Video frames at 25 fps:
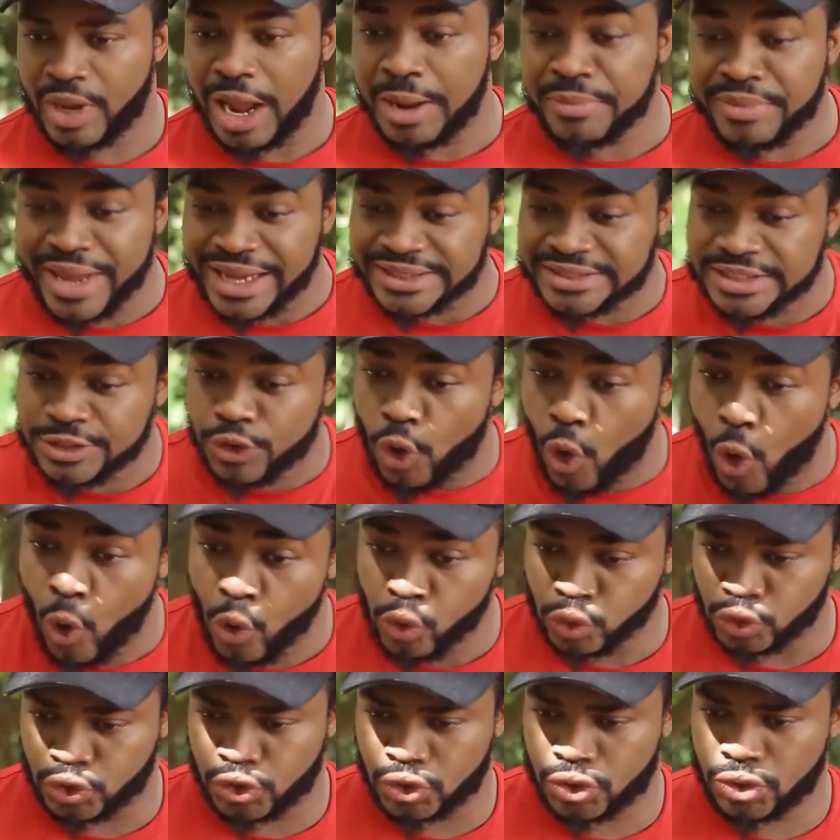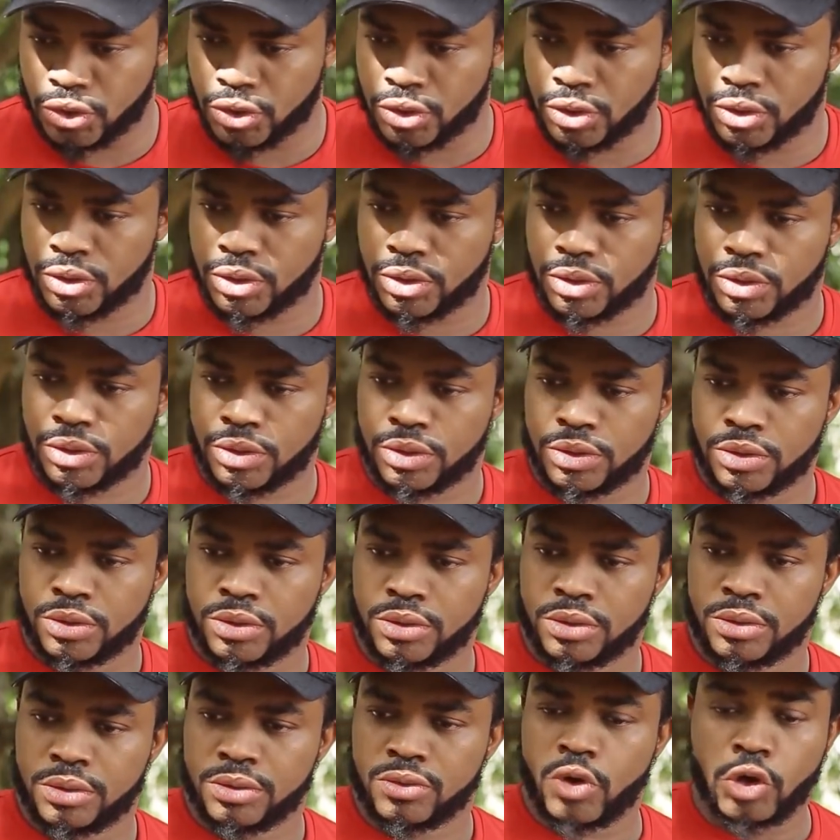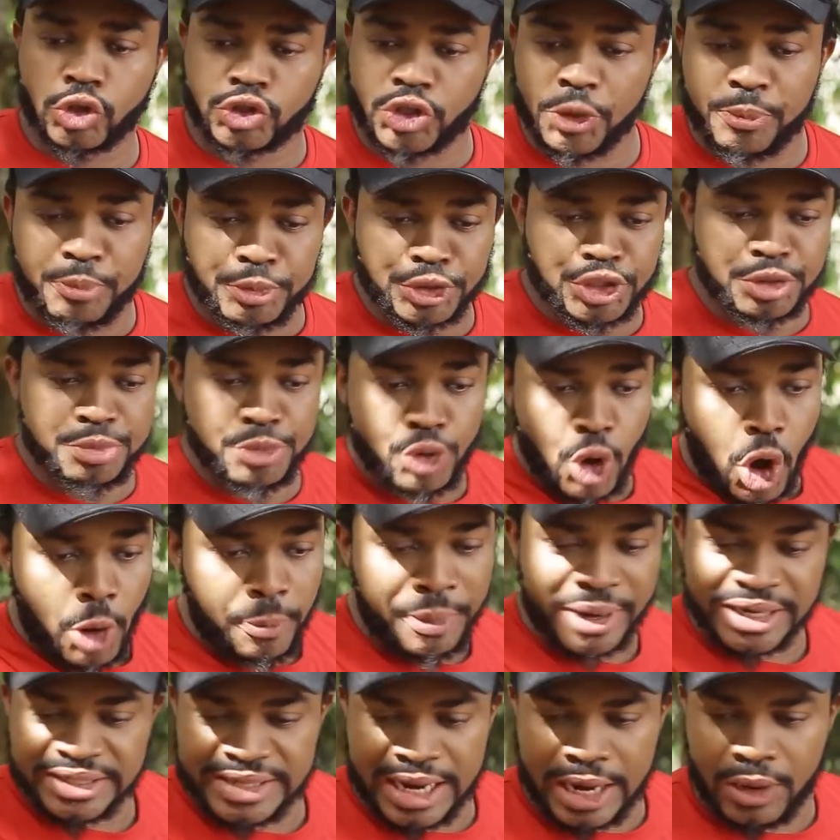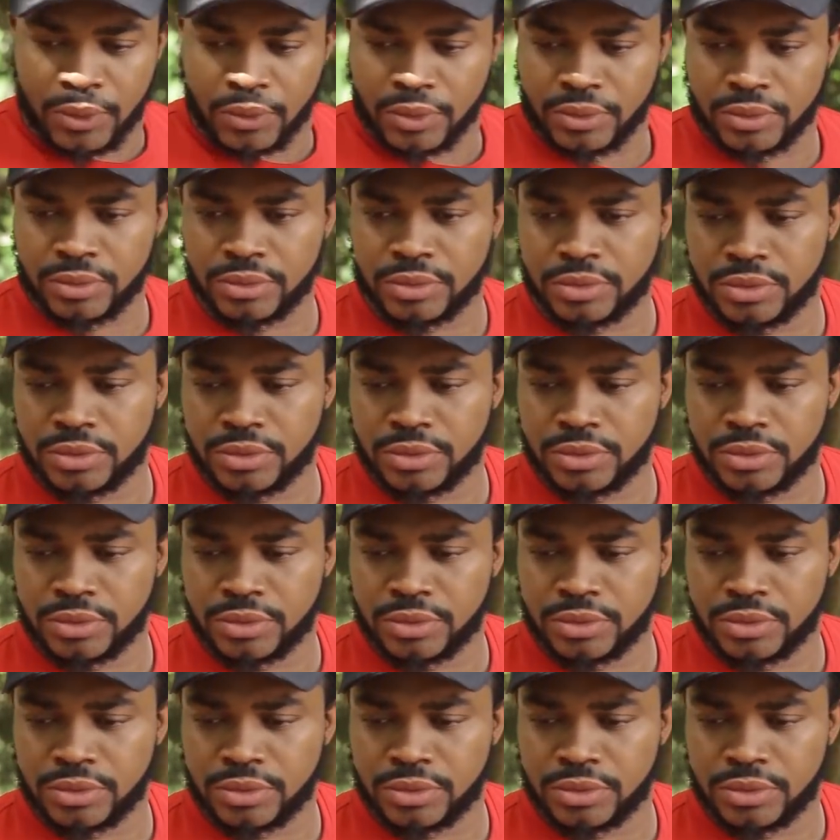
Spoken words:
I'm getting old. You're still pushing me up and down.